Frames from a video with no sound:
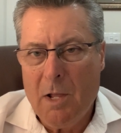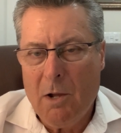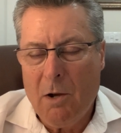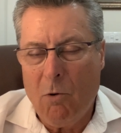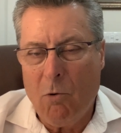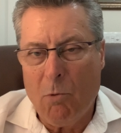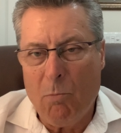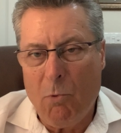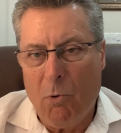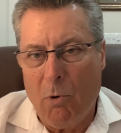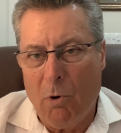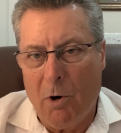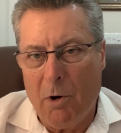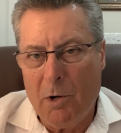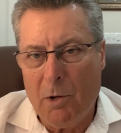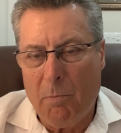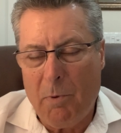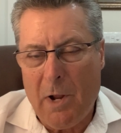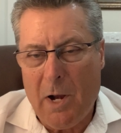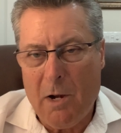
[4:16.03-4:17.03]
or more,
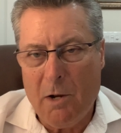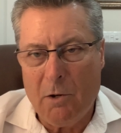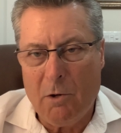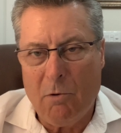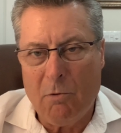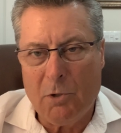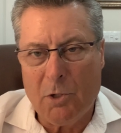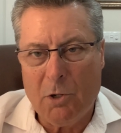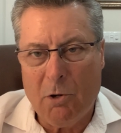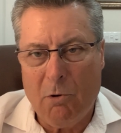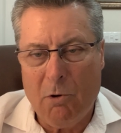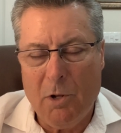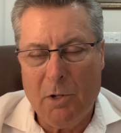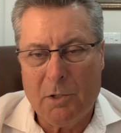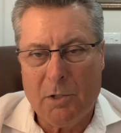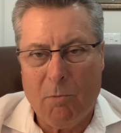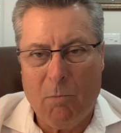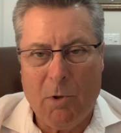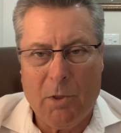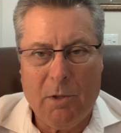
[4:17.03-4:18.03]
depending on your
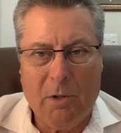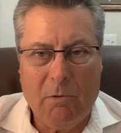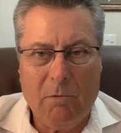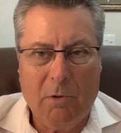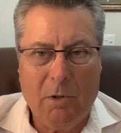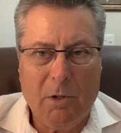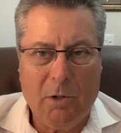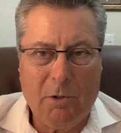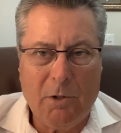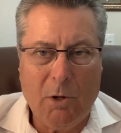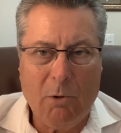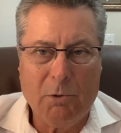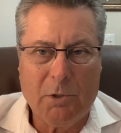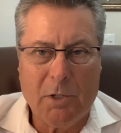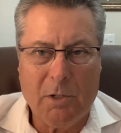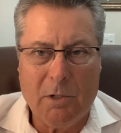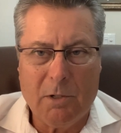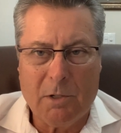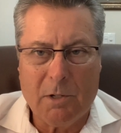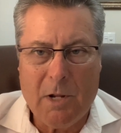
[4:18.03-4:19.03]
insurance and what the, the dose
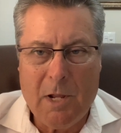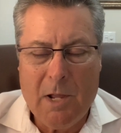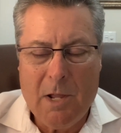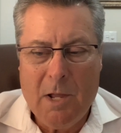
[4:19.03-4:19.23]
is.